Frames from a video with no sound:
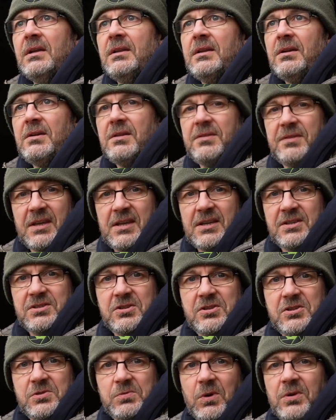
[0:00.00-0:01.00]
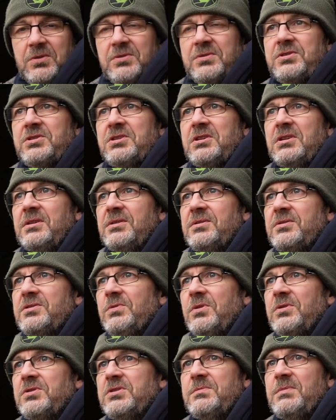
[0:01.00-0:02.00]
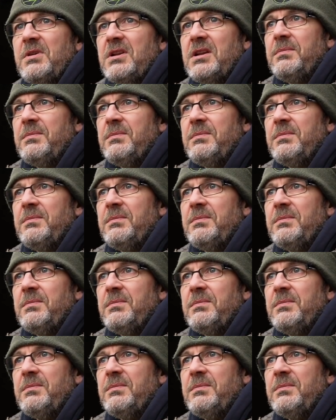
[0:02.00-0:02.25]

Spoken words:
the only thing is the swans have been